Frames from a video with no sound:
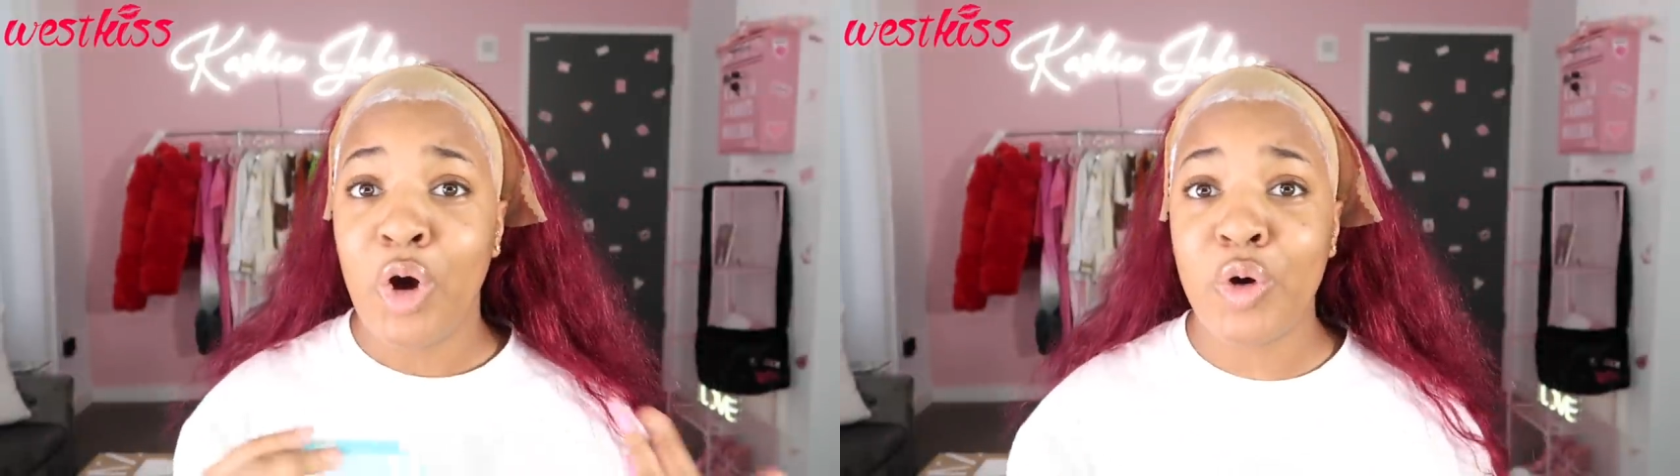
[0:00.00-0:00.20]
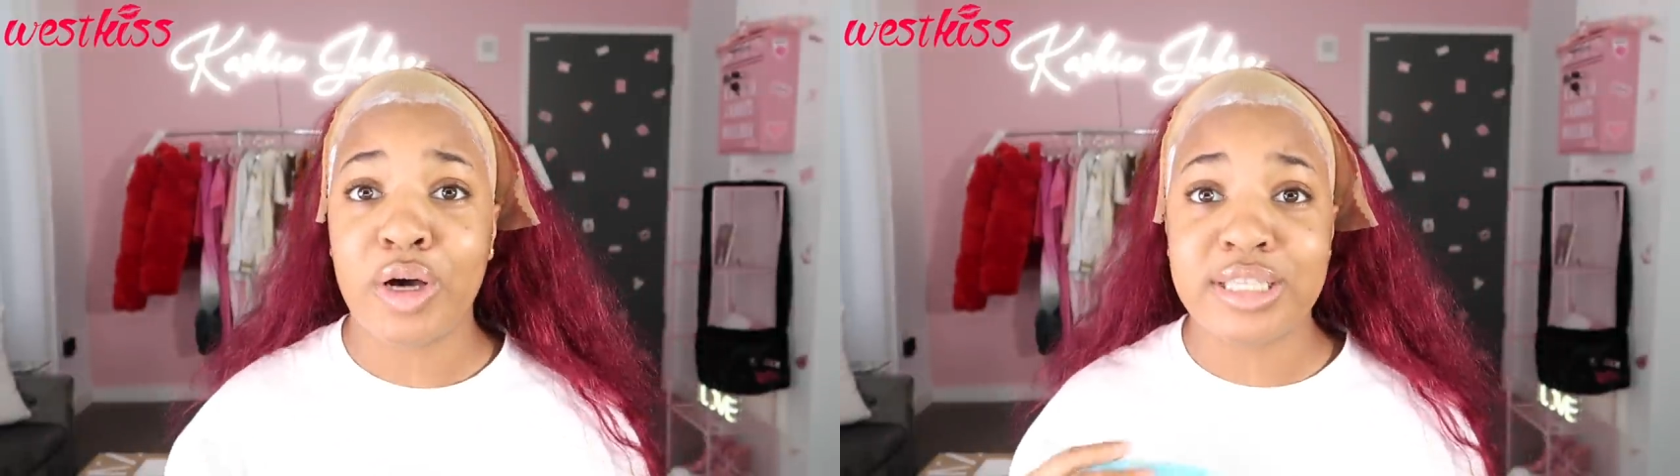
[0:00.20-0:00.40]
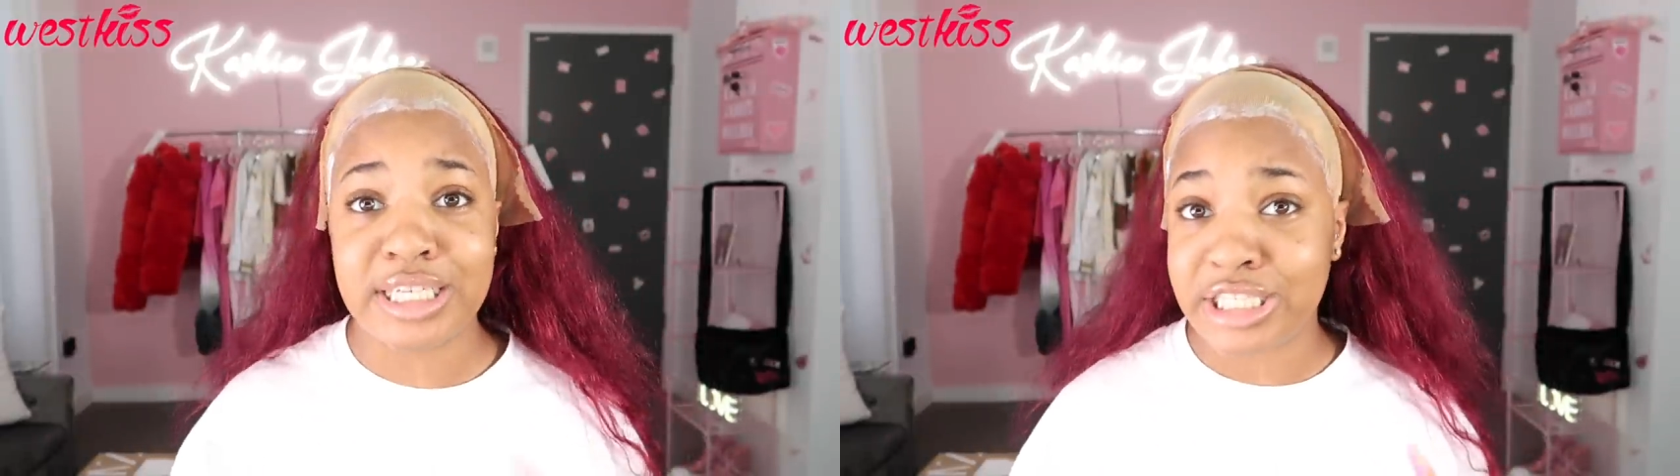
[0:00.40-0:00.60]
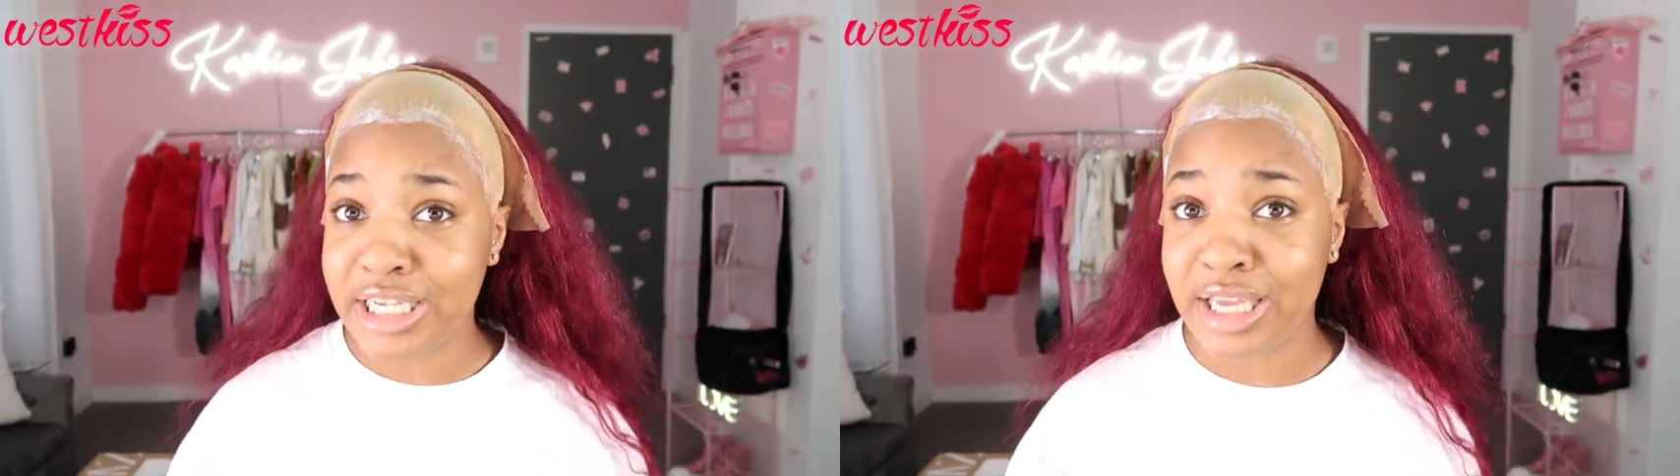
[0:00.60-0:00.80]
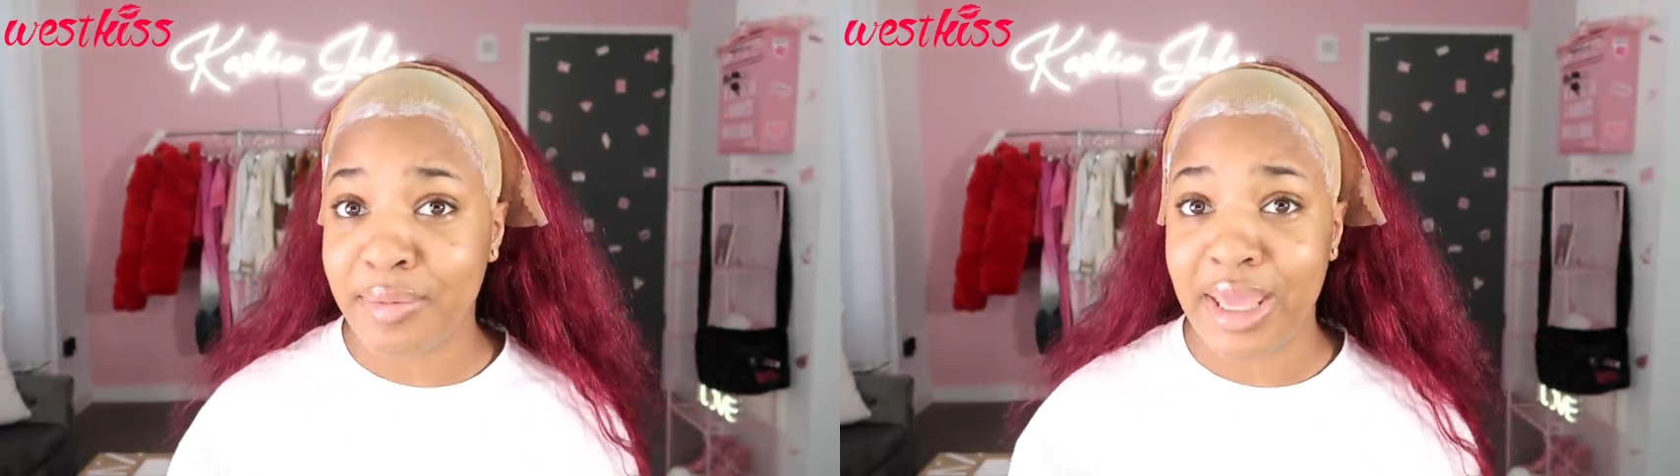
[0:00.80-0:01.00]
who go to the
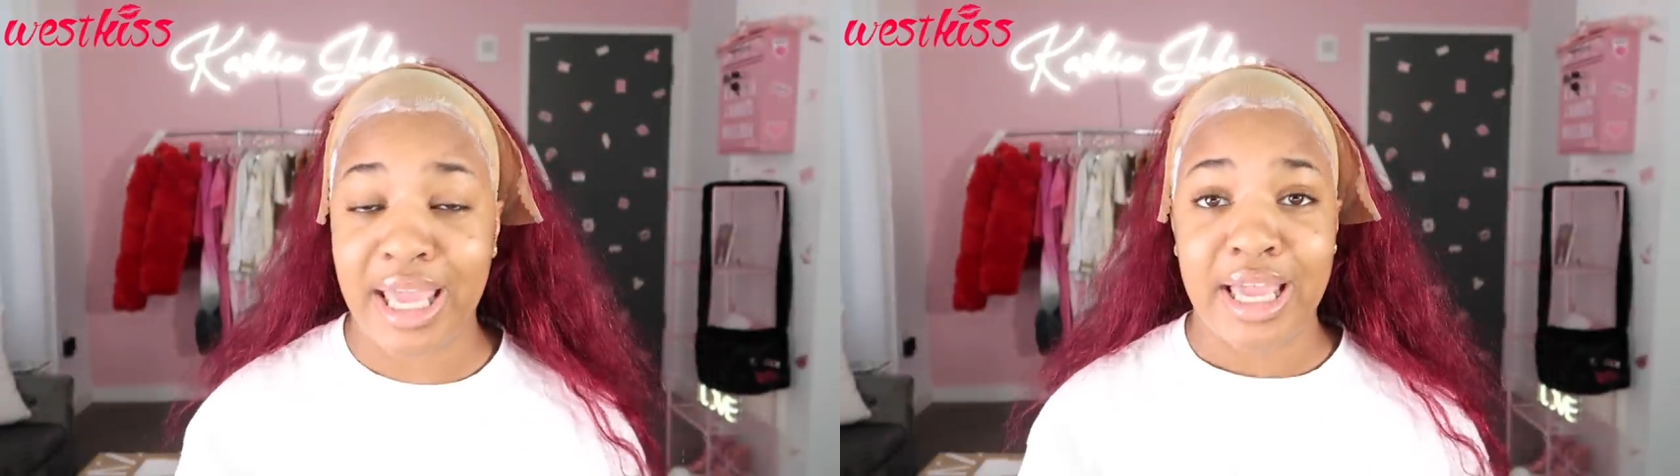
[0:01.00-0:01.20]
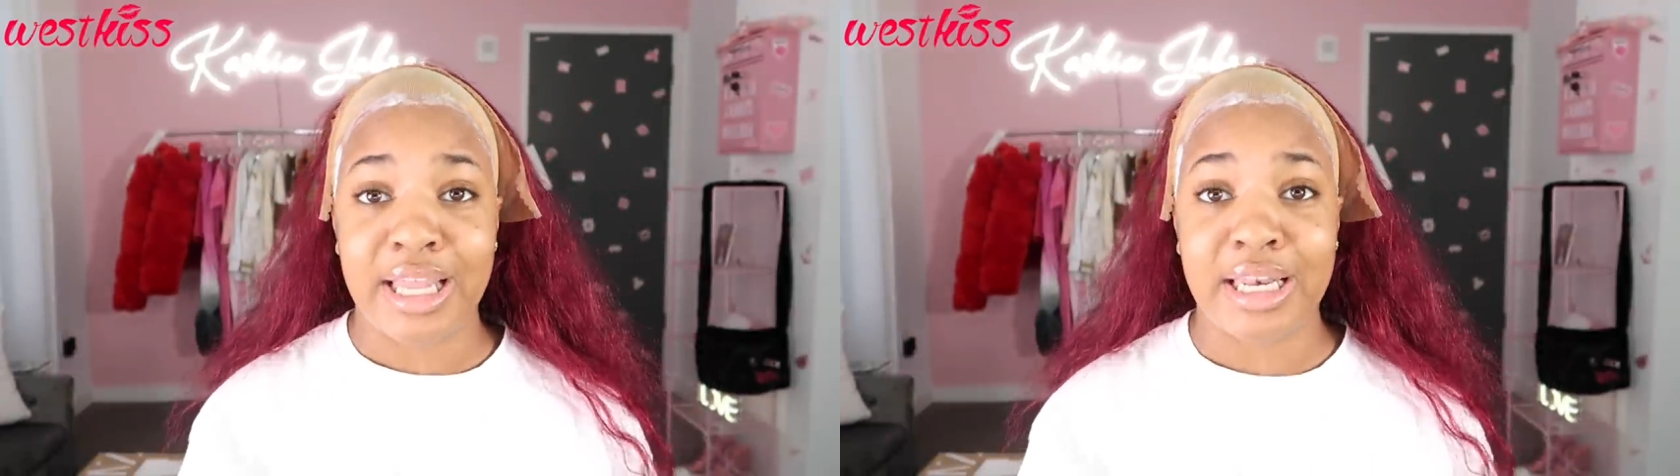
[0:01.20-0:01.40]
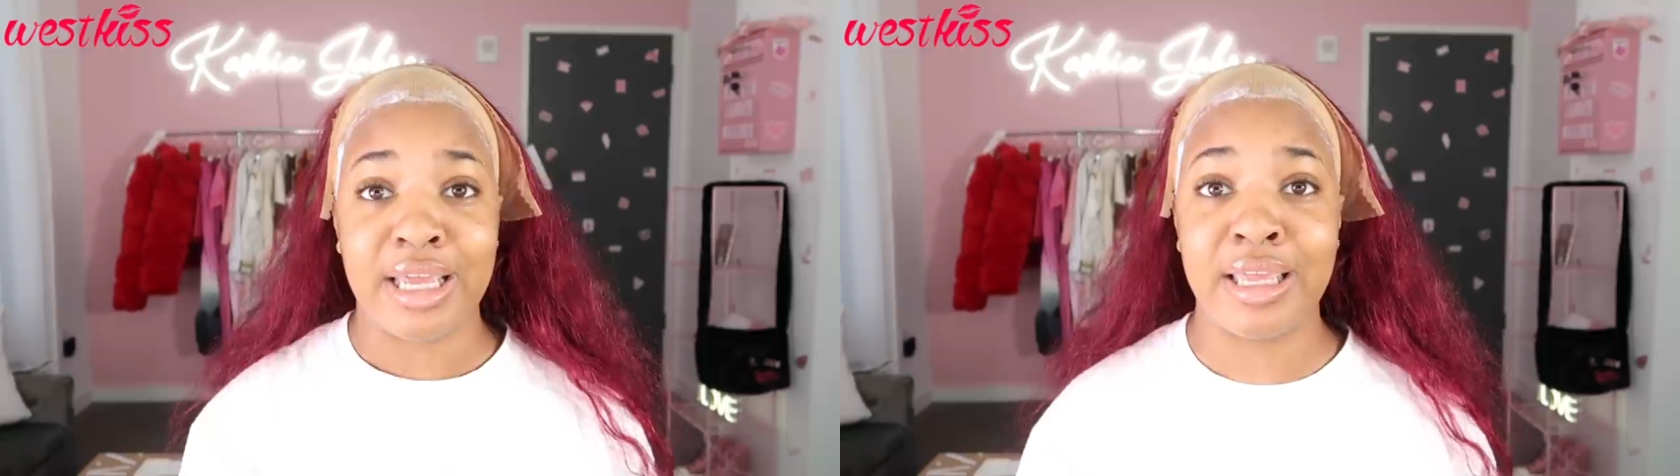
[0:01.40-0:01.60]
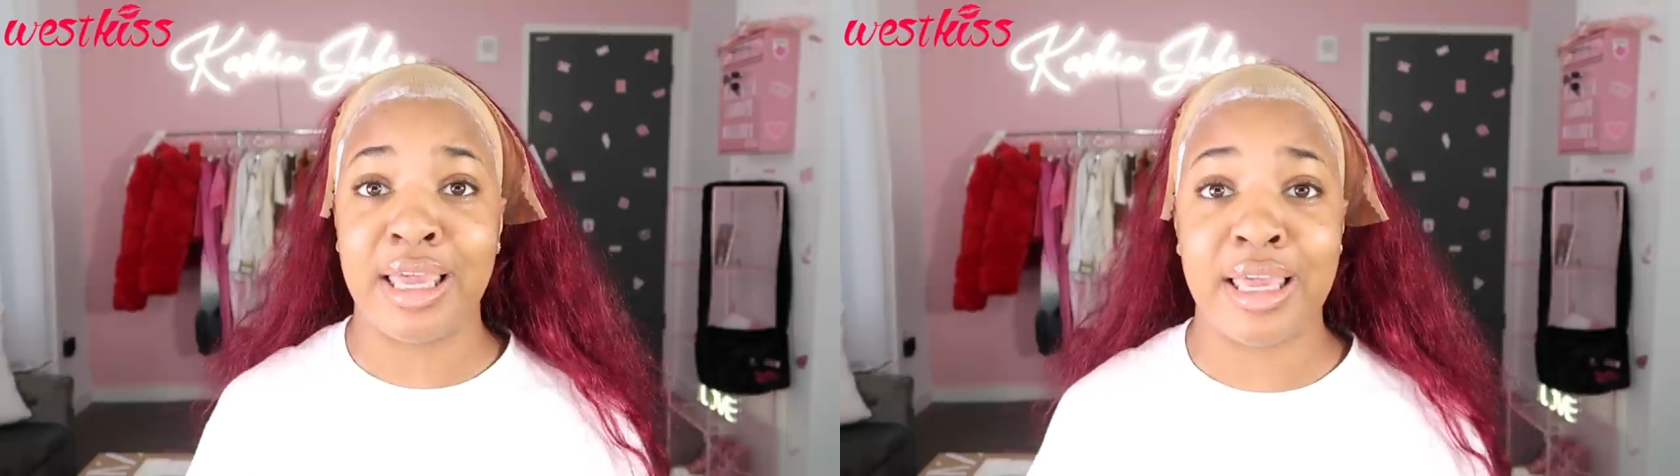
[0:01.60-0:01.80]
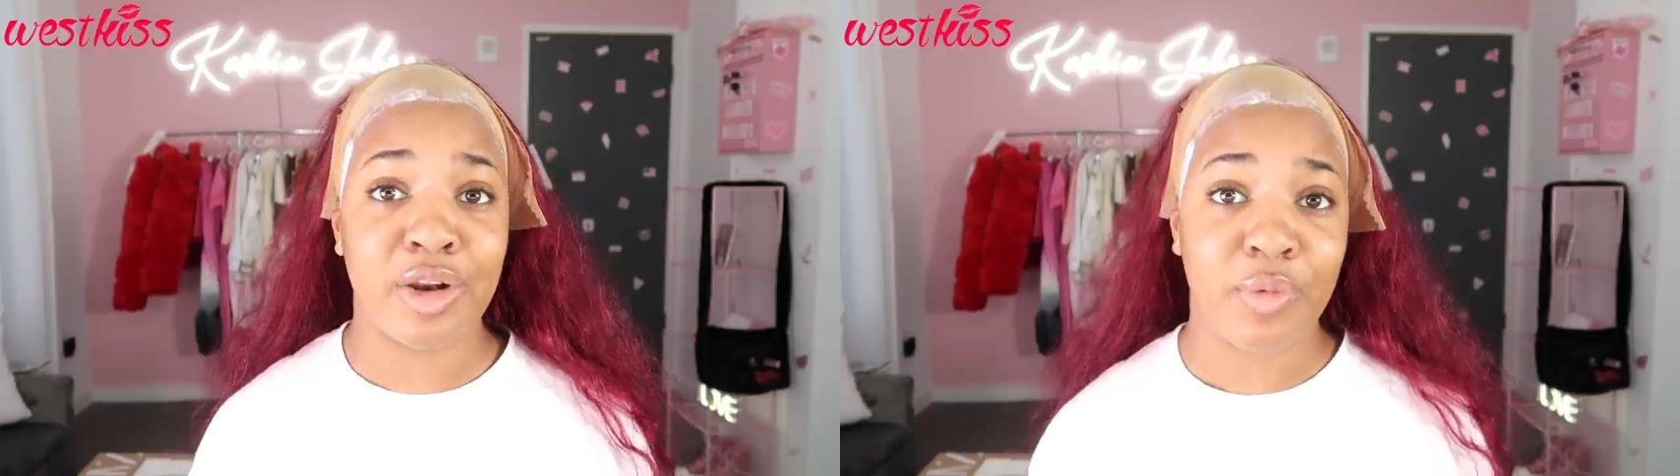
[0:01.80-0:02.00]
gym and can get